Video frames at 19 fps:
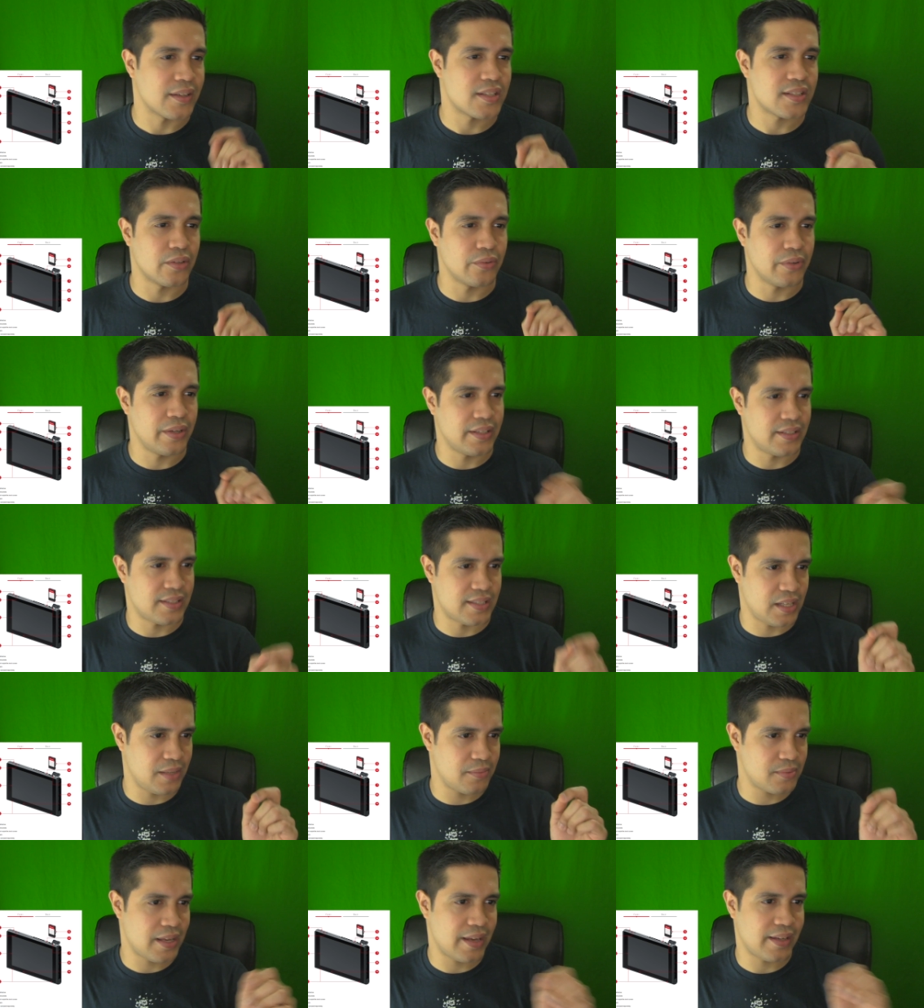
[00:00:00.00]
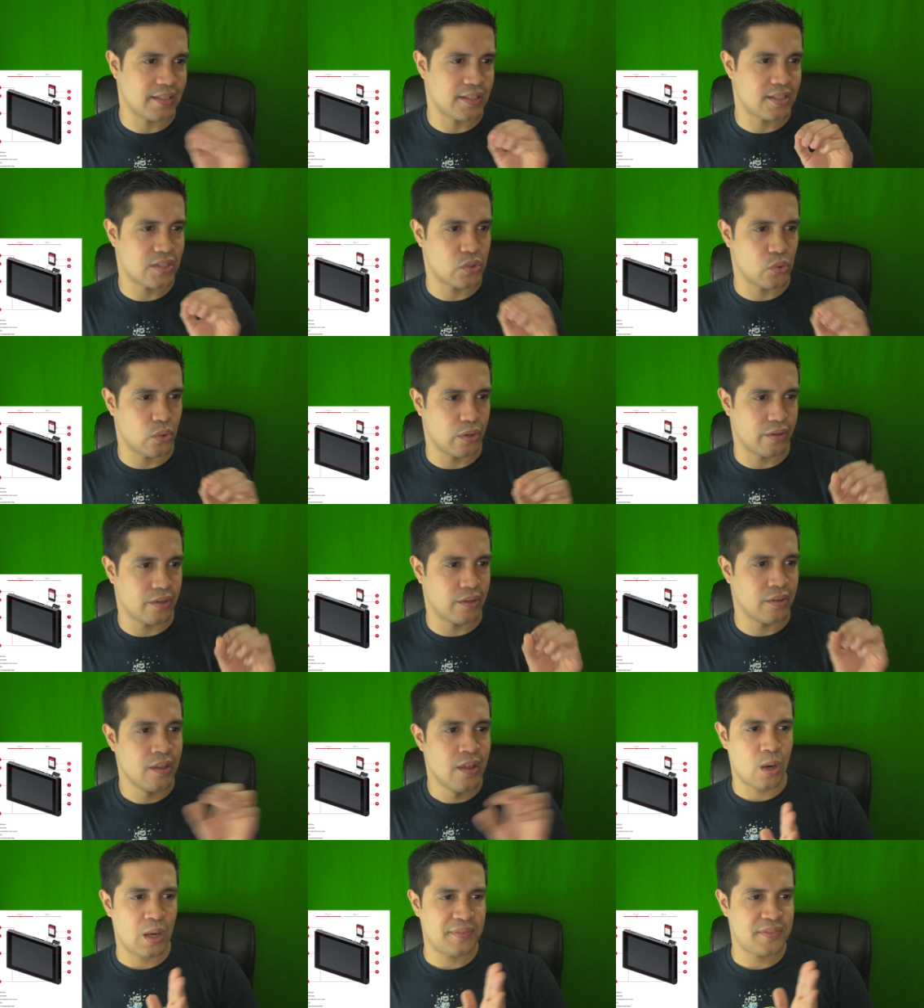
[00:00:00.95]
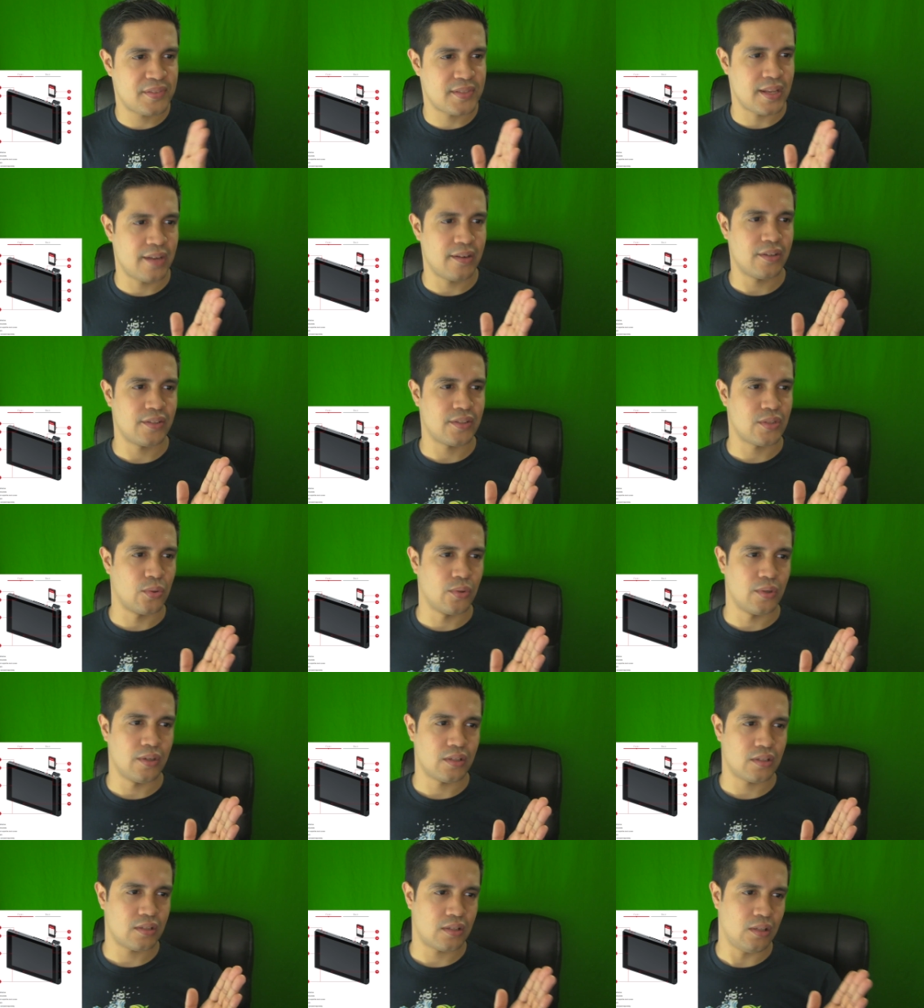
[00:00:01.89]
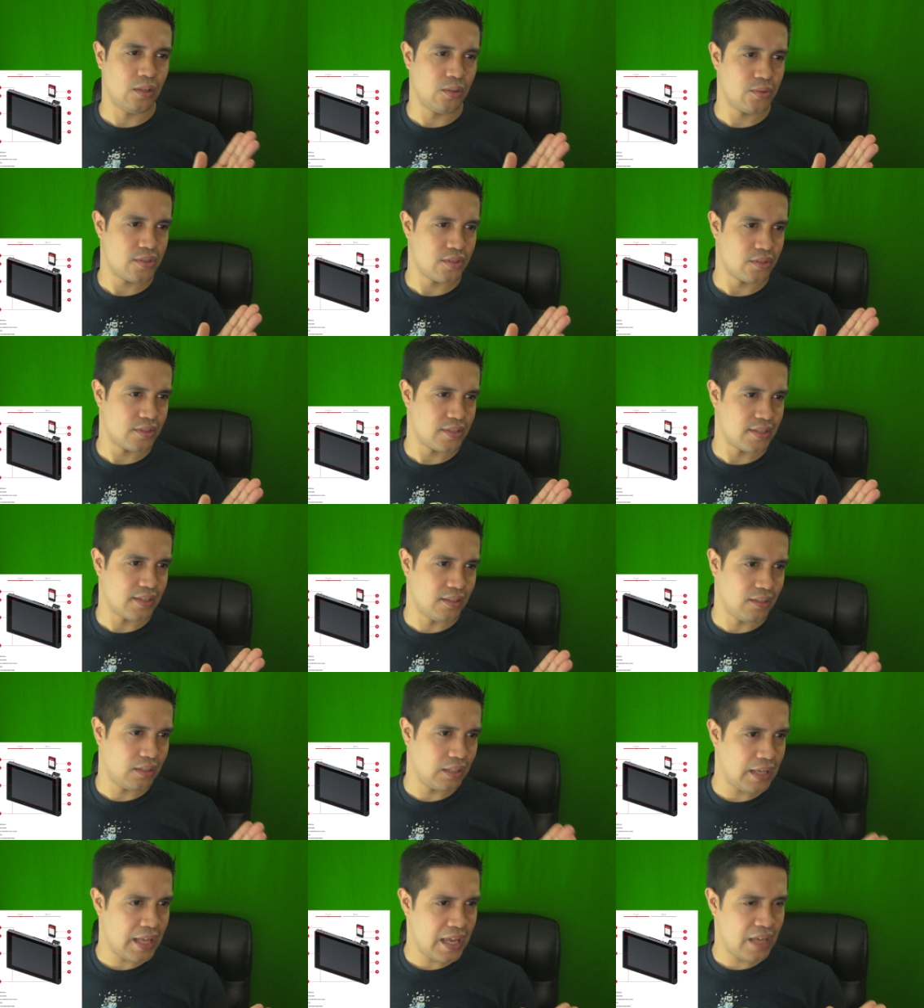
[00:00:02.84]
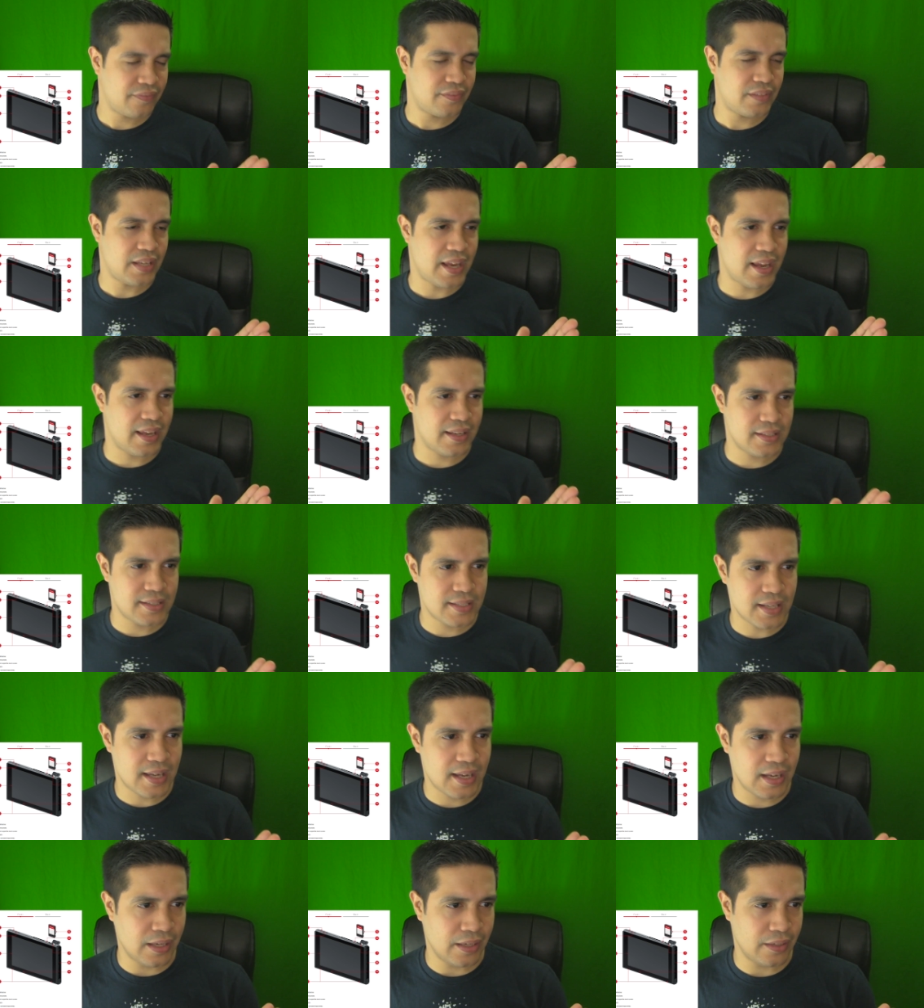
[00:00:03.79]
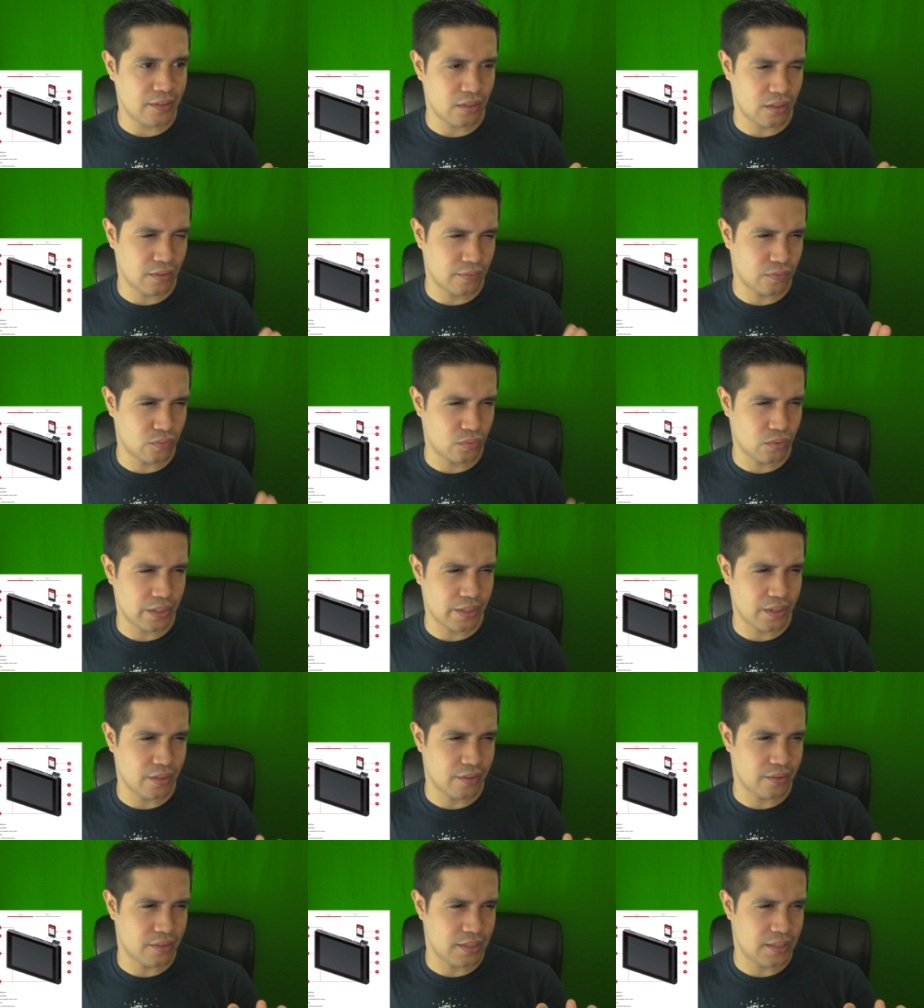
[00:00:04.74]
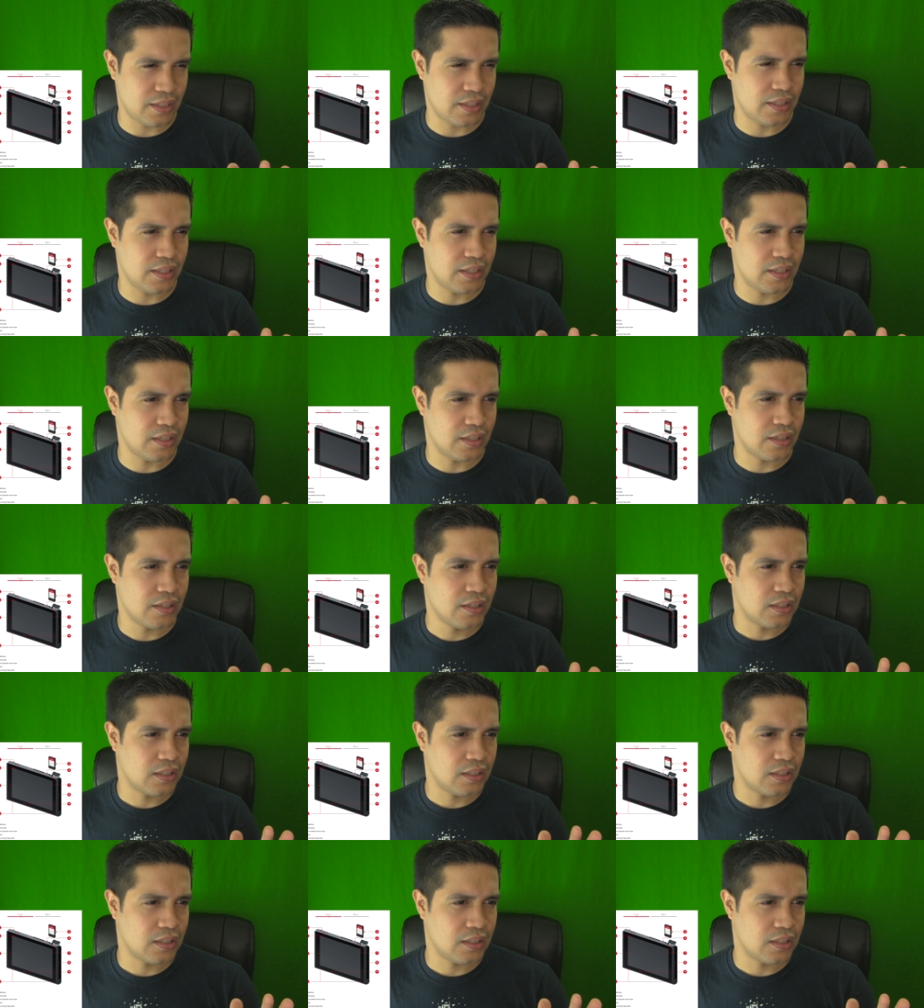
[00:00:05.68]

So it seems like it's sort of off-centered toward closer to the left-hand side of where the,